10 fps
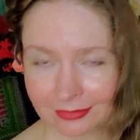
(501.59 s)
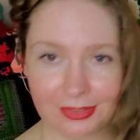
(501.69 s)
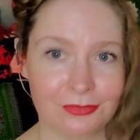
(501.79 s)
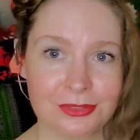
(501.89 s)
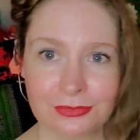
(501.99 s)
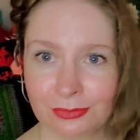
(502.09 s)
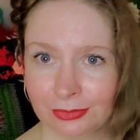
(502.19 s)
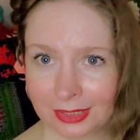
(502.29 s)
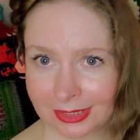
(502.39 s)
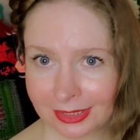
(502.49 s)
It was
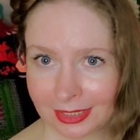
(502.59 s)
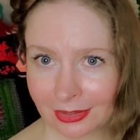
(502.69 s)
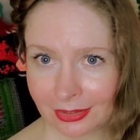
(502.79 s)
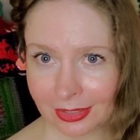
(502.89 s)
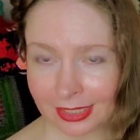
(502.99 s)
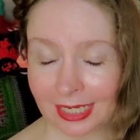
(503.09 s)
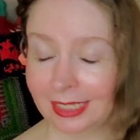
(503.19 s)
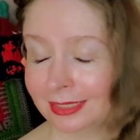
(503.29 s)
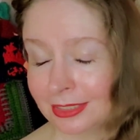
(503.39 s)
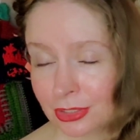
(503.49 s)
really good, and
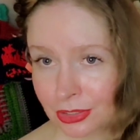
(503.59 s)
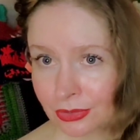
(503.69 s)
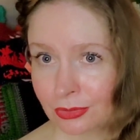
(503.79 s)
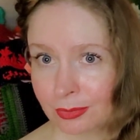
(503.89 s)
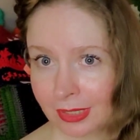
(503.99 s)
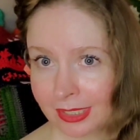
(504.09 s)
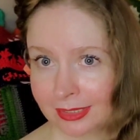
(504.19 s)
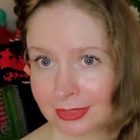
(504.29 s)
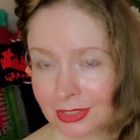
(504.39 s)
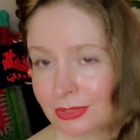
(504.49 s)
I do
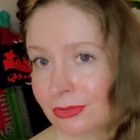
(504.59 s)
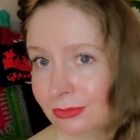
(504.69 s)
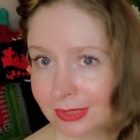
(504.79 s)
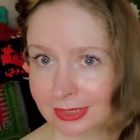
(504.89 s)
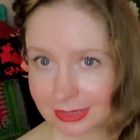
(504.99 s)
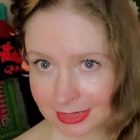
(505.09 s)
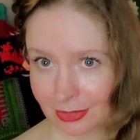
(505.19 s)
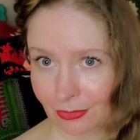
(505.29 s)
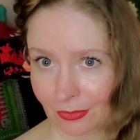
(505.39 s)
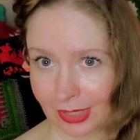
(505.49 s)
plan to read the
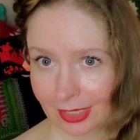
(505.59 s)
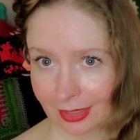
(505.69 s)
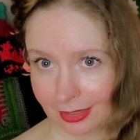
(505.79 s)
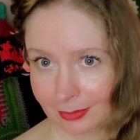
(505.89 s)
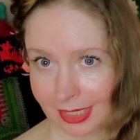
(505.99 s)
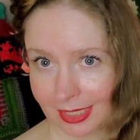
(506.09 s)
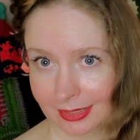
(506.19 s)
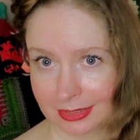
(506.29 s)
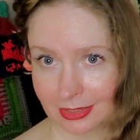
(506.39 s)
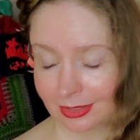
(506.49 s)
sequel when I can get my
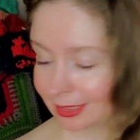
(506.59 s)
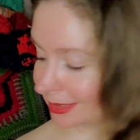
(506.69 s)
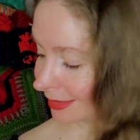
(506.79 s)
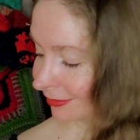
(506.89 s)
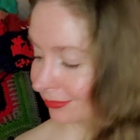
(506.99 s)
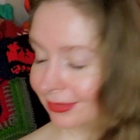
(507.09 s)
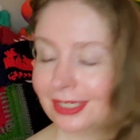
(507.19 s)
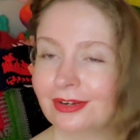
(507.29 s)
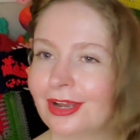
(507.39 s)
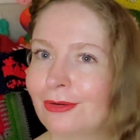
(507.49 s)
hands on it to
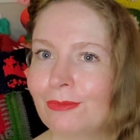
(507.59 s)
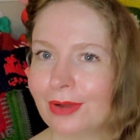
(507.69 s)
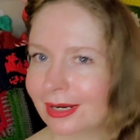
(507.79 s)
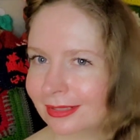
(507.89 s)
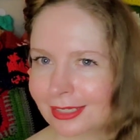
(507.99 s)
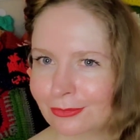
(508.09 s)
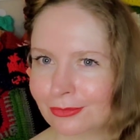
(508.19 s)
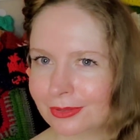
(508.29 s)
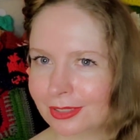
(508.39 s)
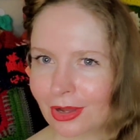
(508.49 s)
figure out where they
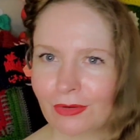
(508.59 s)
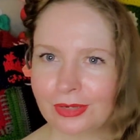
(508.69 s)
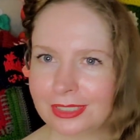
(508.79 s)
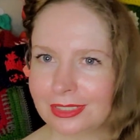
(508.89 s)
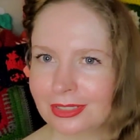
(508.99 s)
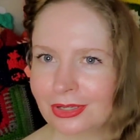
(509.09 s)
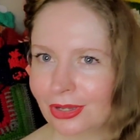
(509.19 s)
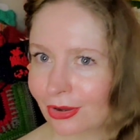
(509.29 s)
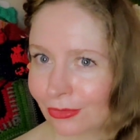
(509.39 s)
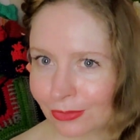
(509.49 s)
were going to
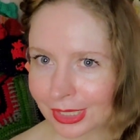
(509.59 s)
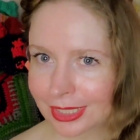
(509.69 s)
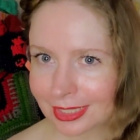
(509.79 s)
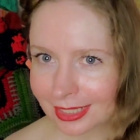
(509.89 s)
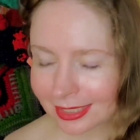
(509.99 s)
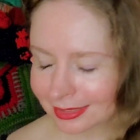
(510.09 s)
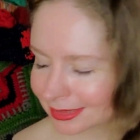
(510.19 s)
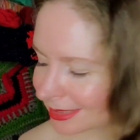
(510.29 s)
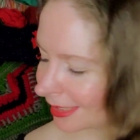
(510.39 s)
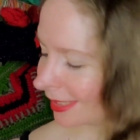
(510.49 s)
go with it.